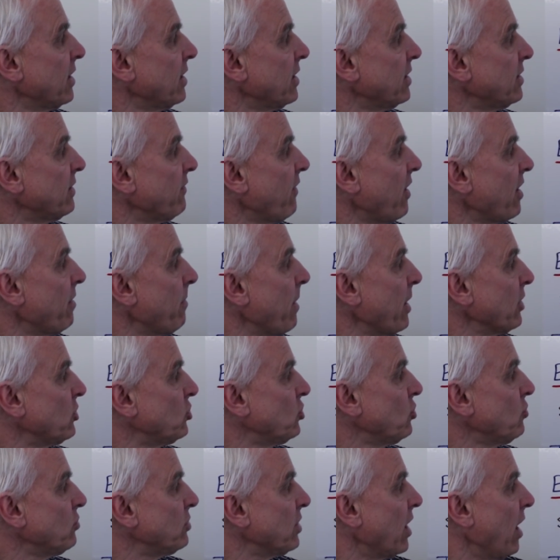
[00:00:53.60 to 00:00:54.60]
divided by
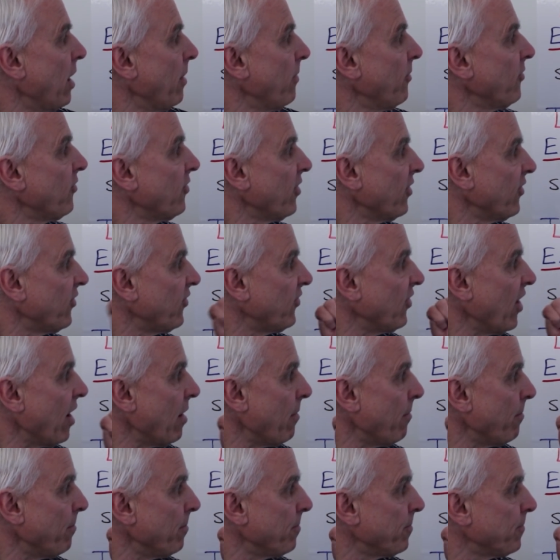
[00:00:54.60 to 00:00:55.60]
2 times the
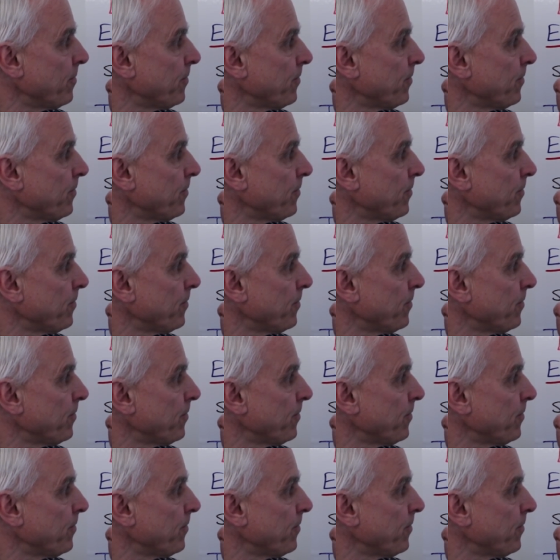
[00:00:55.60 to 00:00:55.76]
sum.